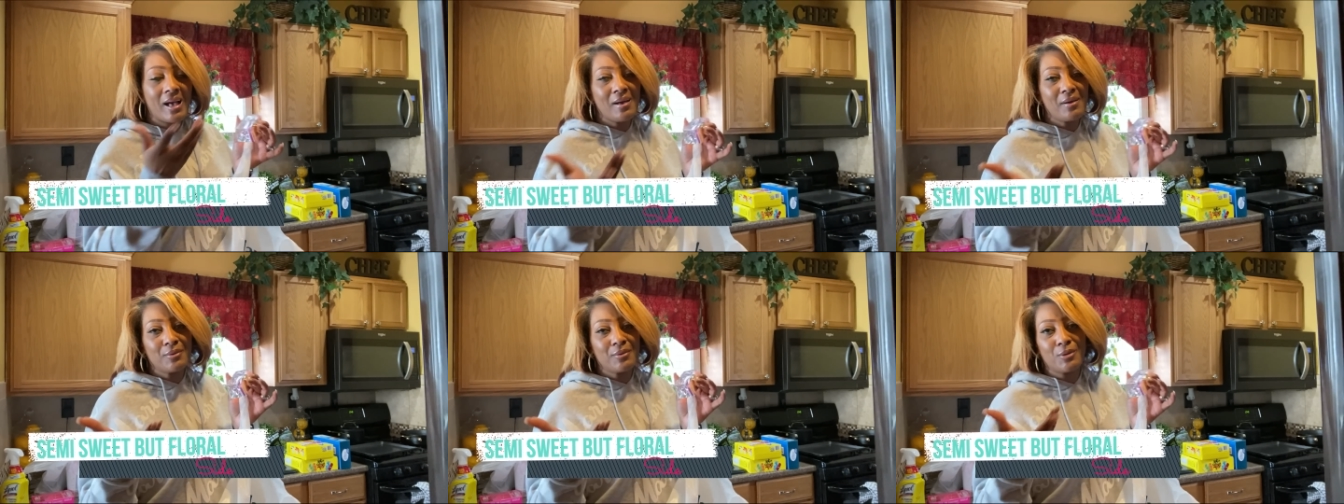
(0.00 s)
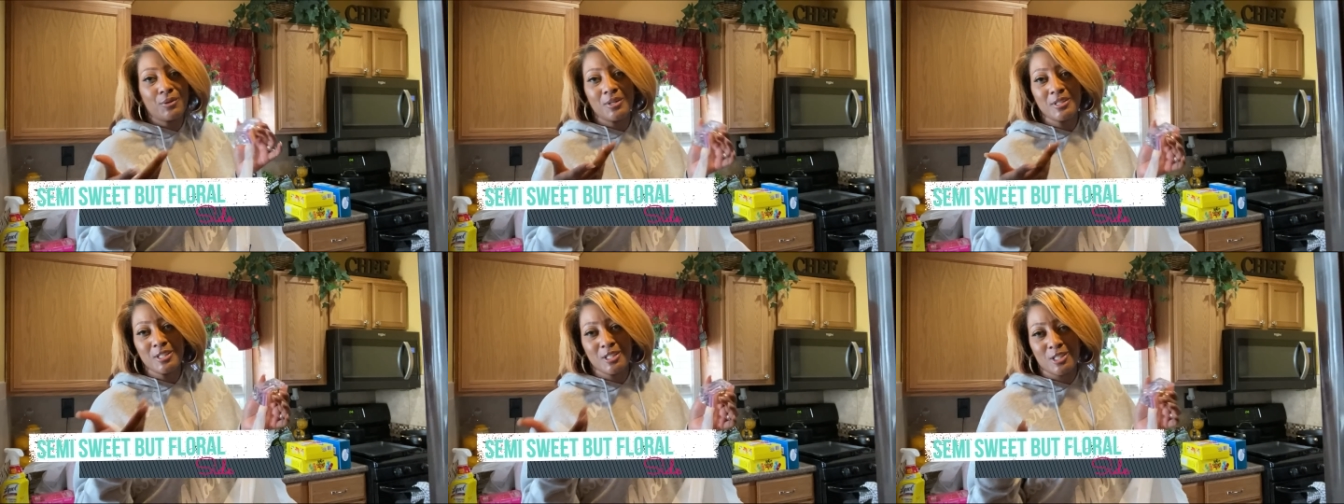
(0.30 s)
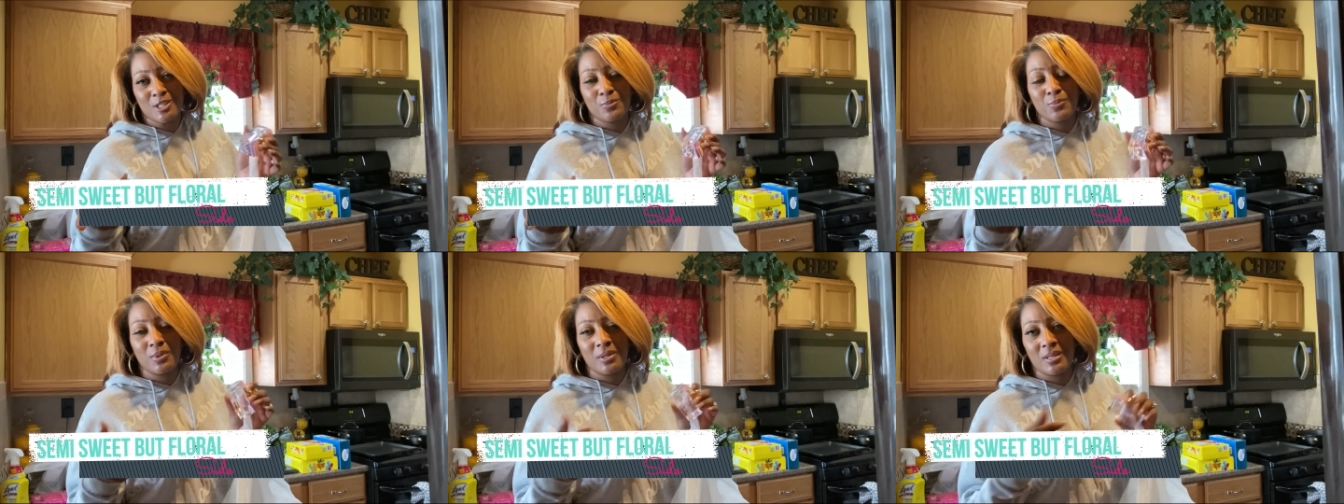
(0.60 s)
I don't know, it
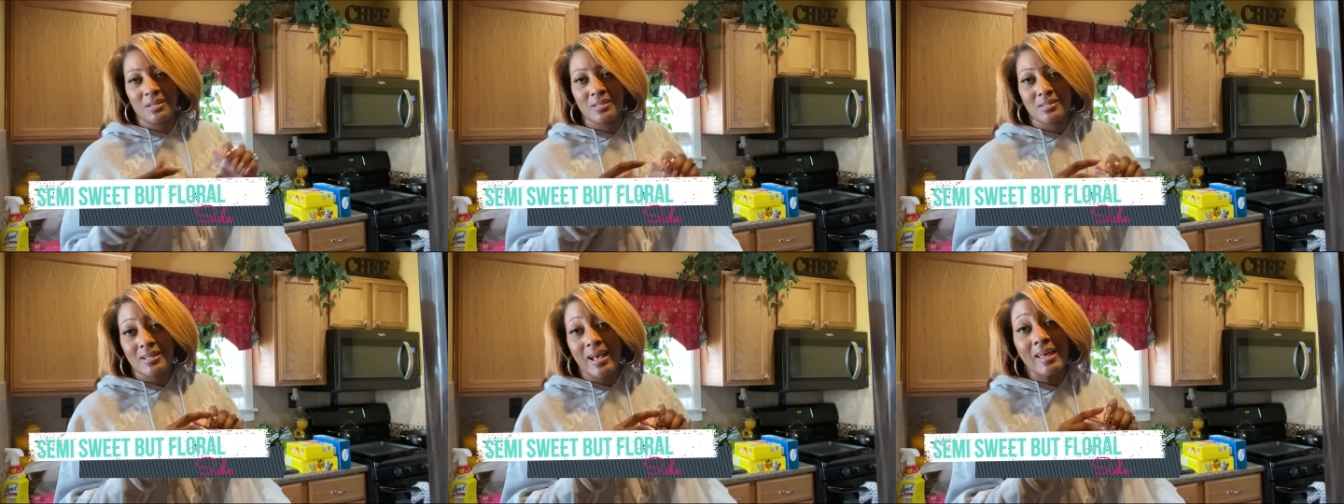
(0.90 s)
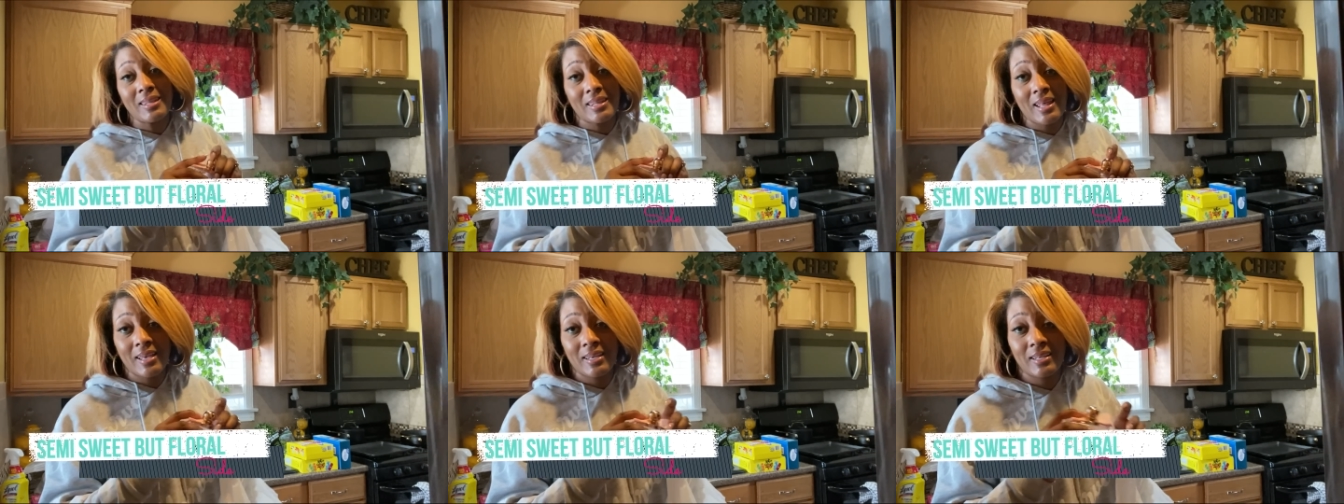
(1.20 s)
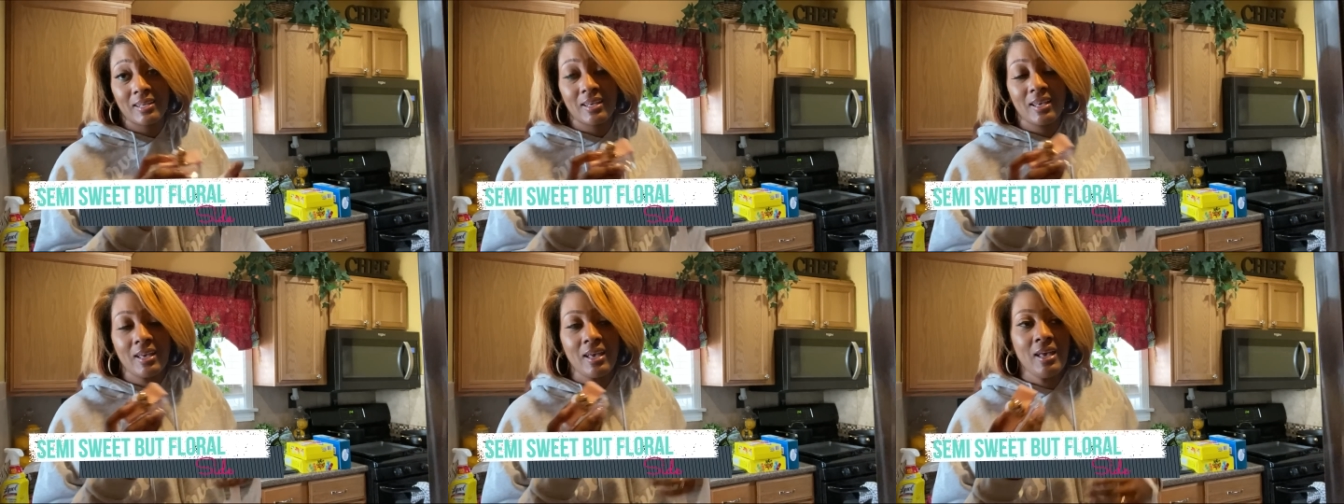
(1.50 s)
just depends. I
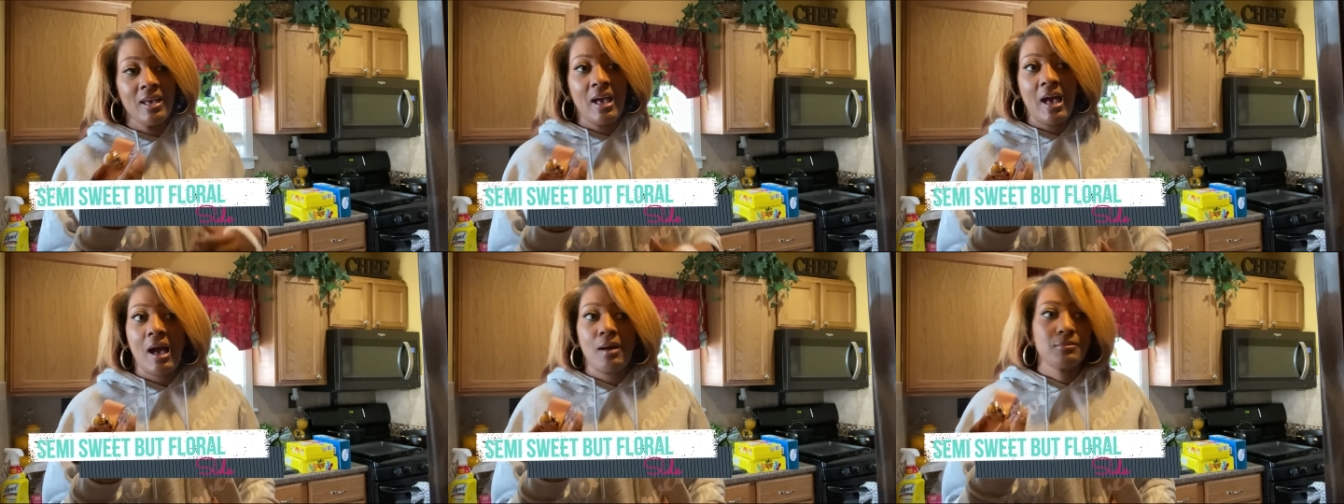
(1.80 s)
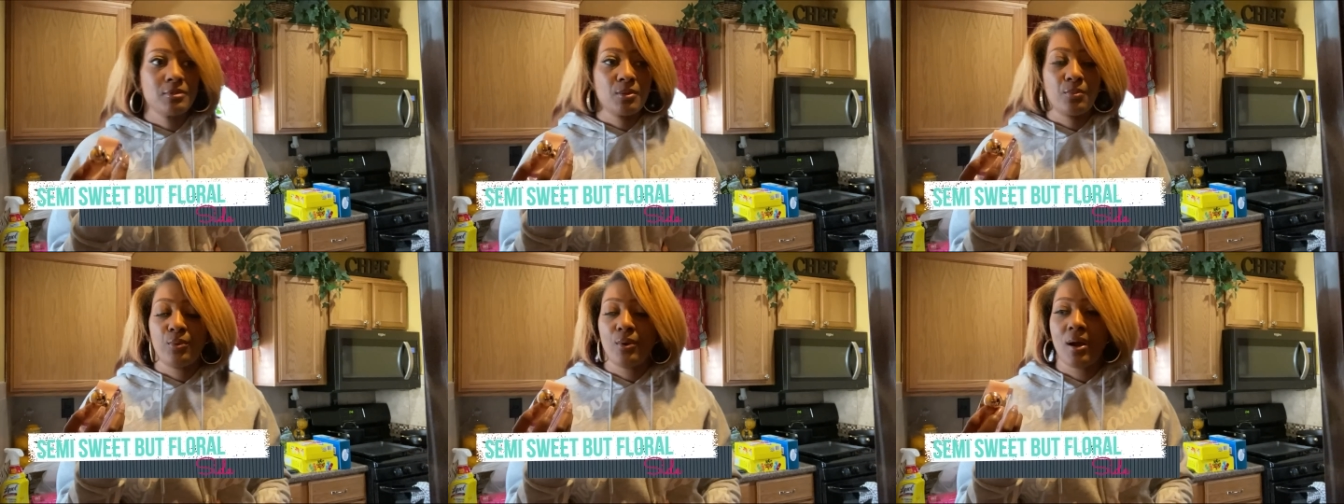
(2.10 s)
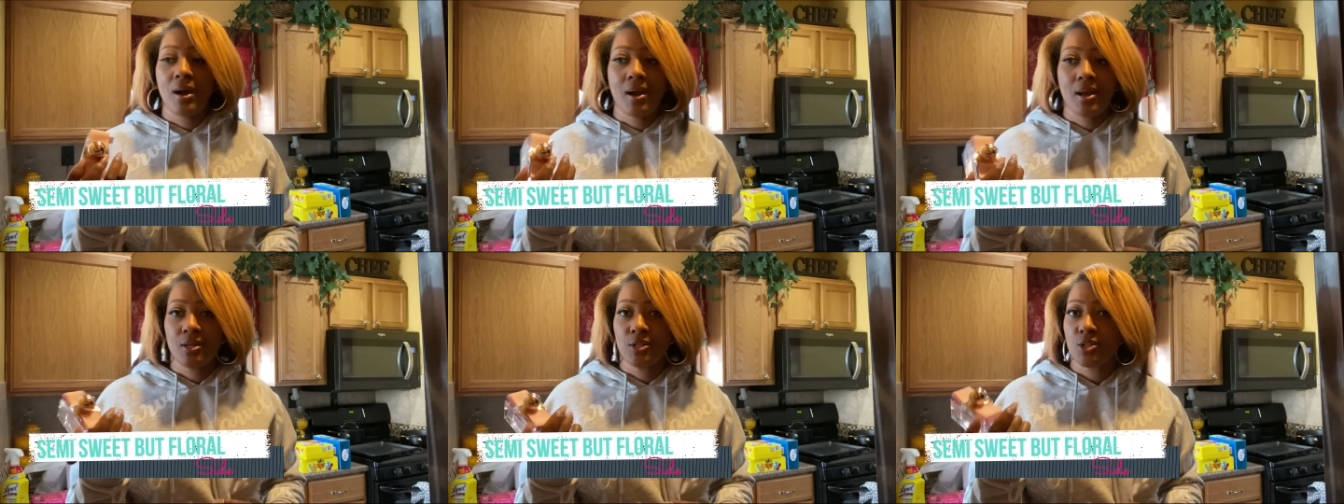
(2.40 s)
like it. I'm
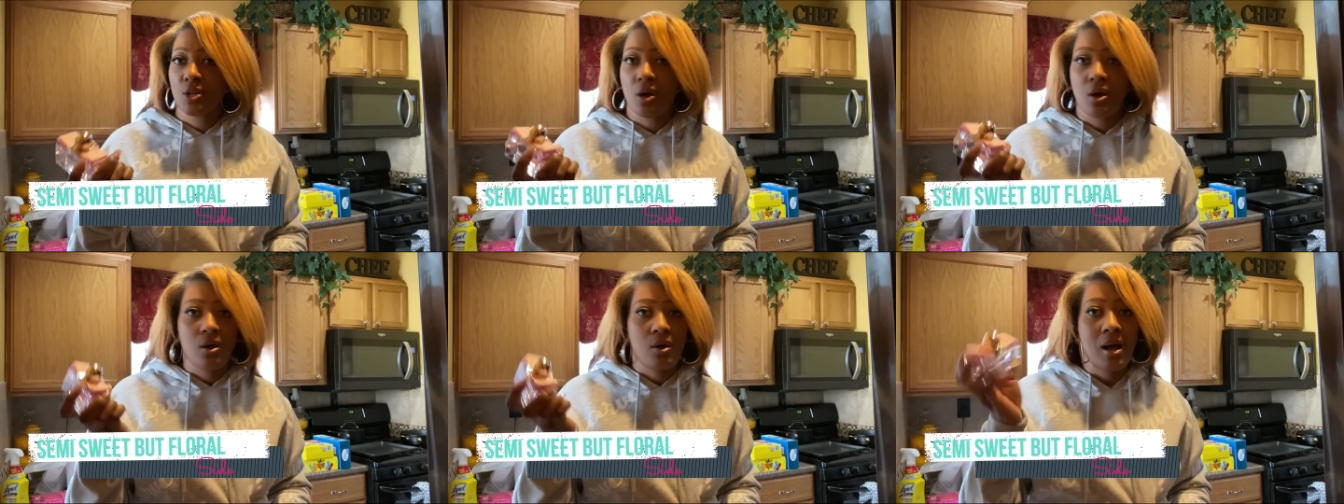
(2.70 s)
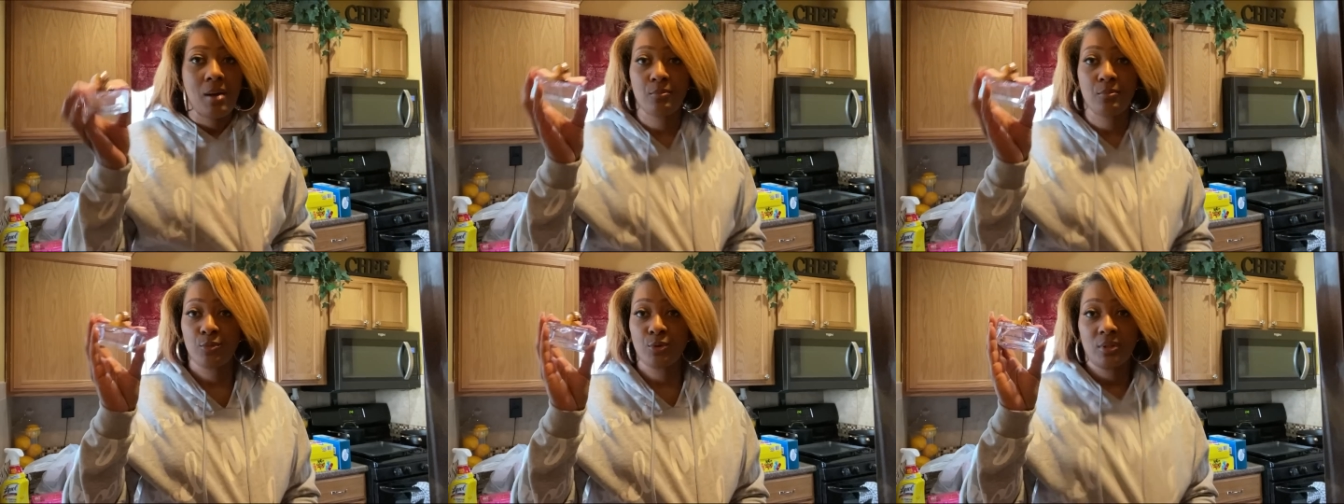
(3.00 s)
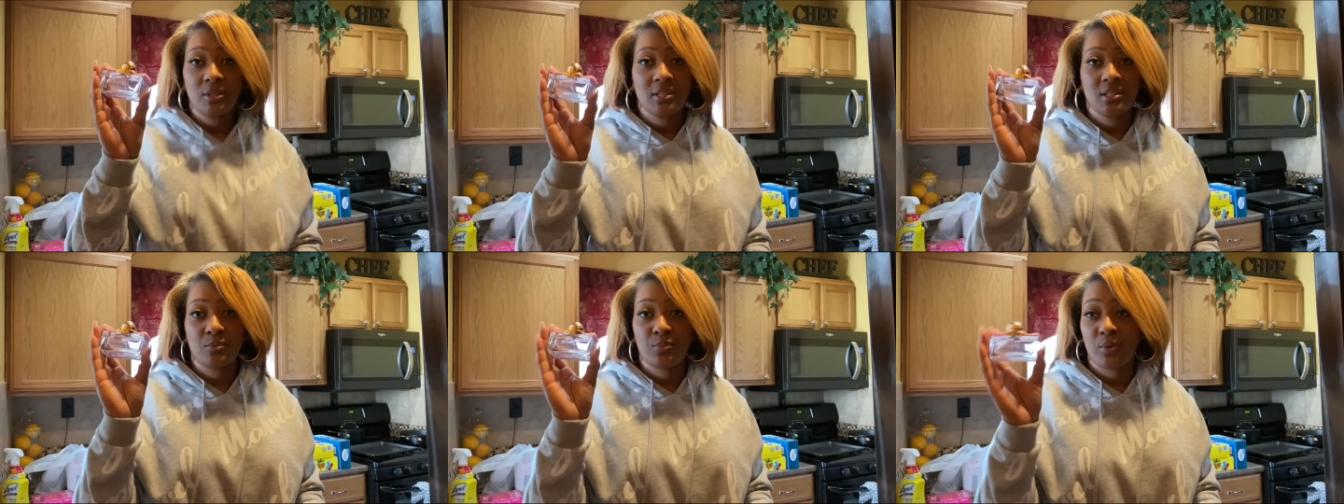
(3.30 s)
surprised, y'all. I'm
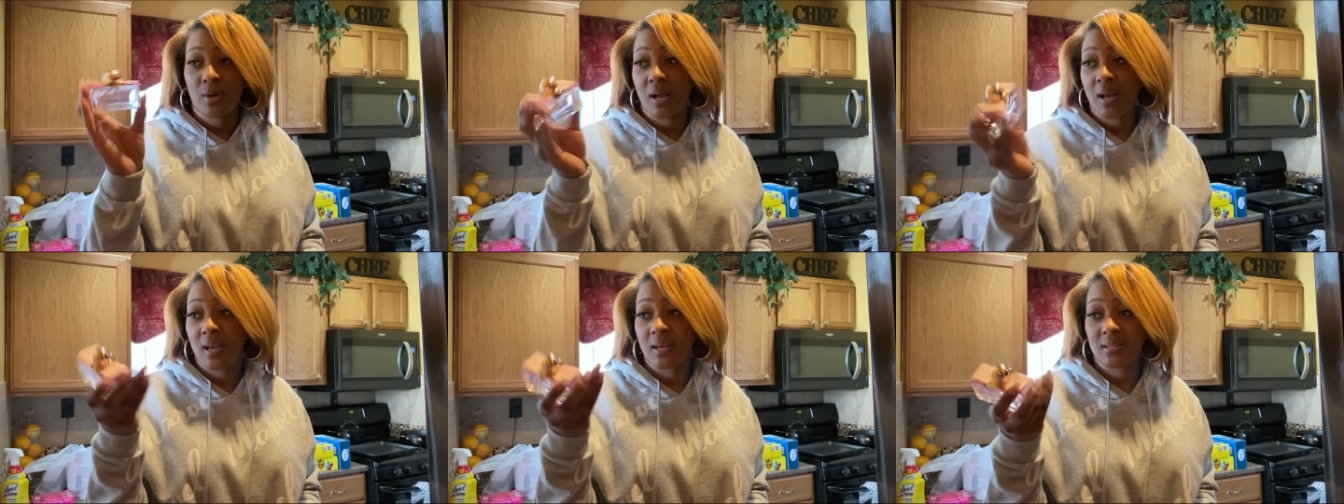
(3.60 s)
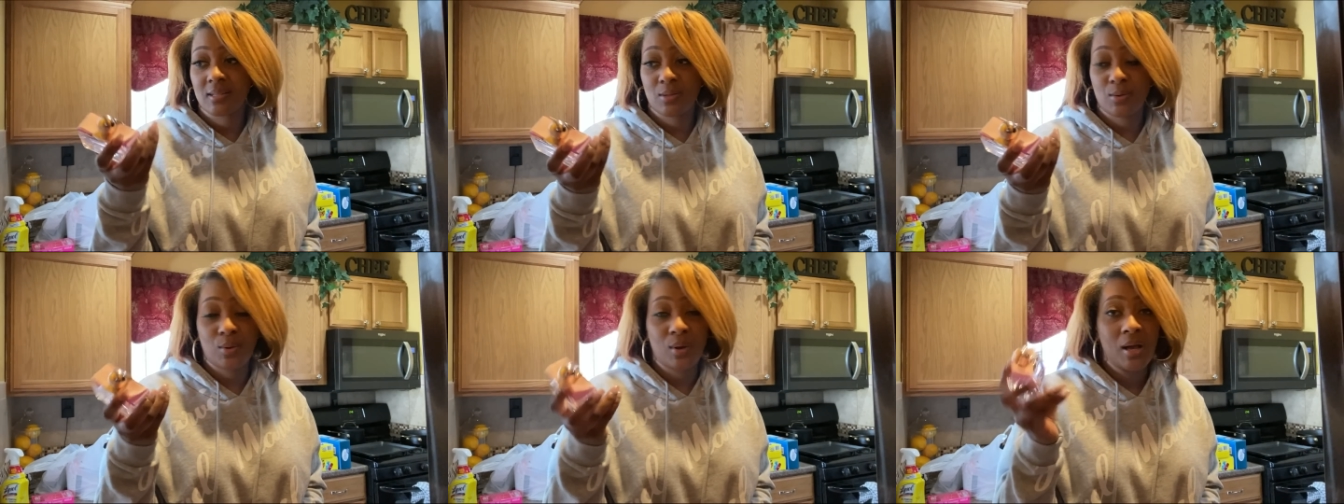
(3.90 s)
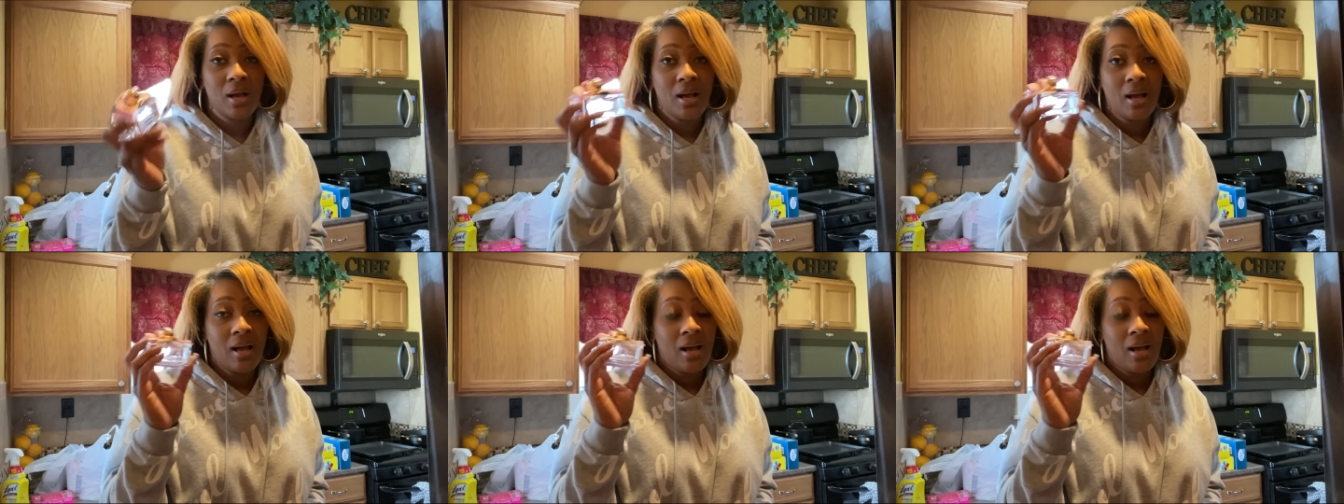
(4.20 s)
really surprised. So